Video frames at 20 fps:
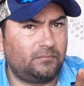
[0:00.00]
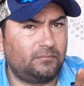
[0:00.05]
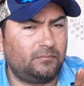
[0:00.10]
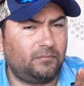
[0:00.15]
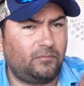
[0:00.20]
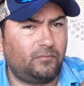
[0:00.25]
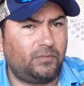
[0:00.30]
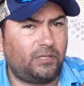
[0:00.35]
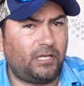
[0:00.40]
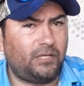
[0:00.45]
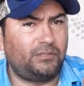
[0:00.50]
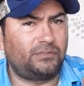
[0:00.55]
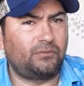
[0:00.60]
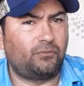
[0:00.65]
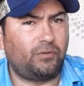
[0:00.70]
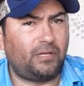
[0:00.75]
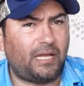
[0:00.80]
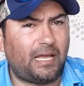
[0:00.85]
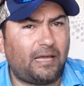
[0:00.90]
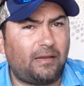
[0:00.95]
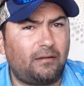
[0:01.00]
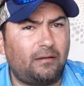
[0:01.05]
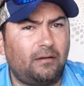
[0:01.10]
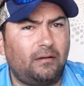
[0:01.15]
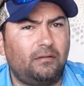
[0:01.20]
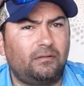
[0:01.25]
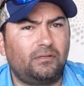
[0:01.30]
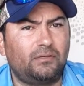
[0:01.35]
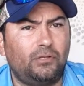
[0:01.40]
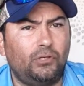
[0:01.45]
When I had
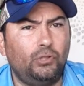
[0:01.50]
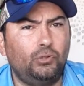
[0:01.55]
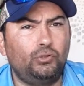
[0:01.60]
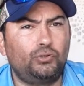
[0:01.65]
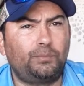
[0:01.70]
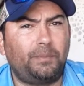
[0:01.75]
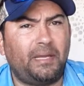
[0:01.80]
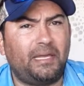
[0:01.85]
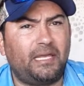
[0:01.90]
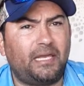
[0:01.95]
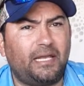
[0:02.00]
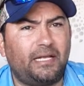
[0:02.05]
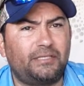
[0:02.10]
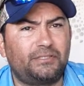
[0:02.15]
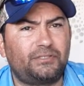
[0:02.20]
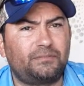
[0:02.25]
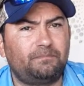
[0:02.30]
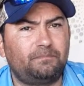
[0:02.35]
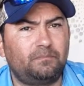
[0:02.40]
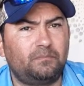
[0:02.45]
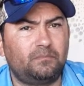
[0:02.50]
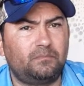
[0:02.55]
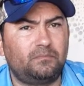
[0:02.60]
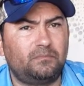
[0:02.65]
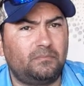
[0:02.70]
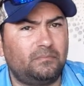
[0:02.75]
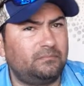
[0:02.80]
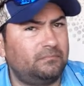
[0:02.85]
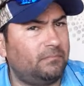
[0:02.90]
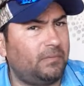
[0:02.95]
a loose bait cast,
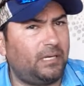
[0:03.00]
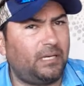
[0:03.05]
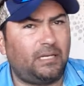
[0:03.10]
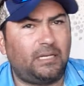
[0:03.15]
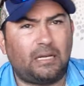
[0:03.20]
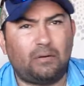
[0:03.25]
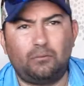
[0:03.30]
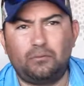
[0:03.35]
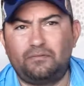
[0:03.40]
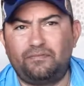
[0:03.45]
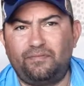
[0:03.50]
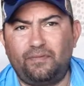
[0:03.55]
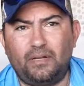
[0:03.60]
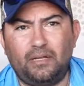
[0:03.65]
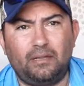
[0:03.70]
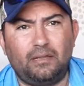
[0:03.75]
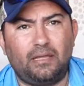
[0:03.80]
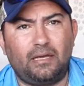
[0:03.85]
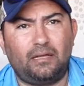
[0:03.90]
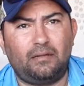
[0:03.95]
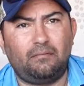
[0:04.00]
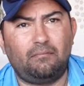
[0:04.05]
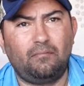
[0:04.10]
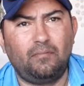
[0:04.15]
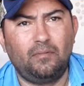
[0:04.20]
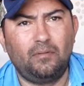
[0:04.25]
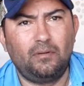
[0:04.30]
man, I would fling that,